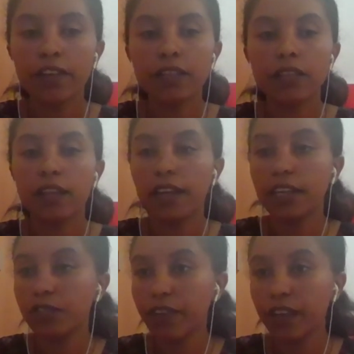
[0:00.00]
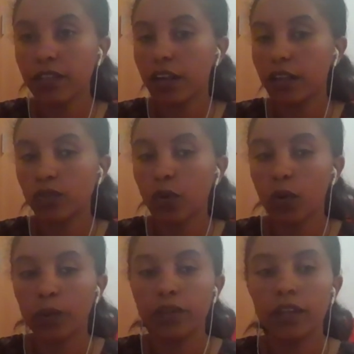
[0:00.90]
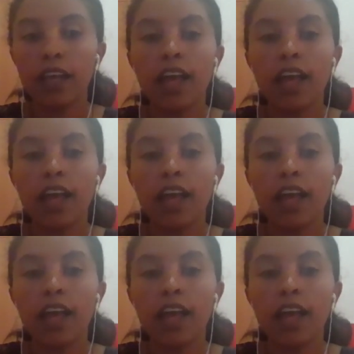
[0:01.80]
face, engaged face, and so on.